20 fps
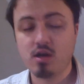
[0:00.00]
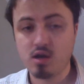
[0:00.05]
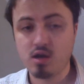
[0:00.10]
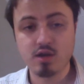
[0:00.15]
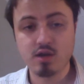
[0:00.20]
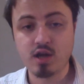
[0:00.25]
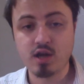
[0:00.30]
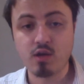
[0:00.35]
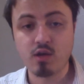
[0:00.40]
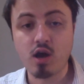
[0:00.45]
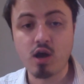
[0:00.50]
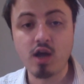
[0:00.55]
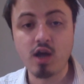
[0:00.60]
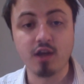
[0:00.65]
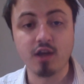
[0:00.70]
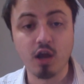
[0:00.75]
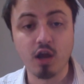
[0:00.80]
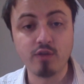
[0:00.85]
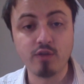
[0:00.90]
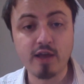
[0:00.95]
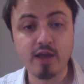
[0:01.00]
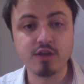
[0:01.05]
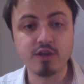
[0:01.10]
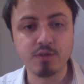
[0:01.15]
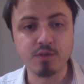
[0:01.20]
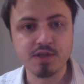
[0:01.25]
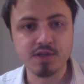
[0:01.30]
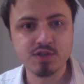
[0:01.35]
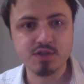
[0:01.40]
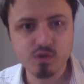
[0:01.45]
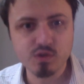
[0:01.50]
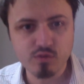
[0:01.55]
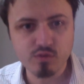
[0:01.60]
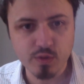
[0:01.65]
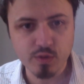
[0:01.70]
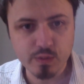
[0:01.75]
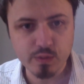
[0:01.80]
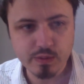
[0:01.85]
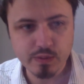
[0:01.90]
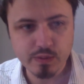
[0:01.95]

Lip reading: you know, I know that unit's screwed.